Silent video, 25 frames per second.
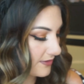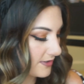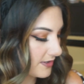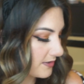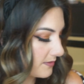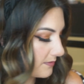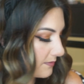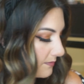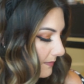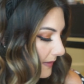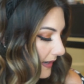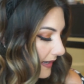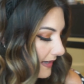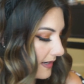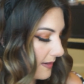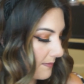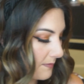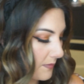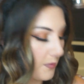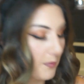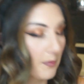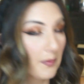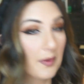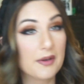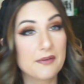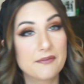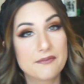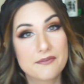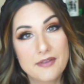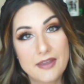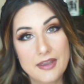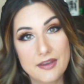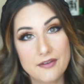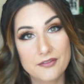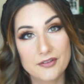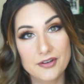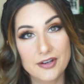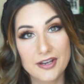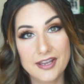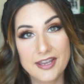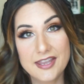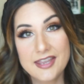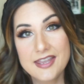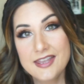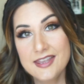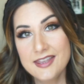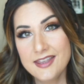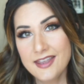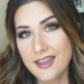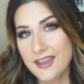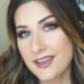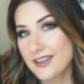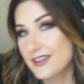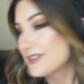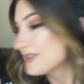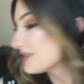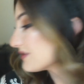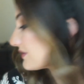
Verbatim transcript: to my number one favorite and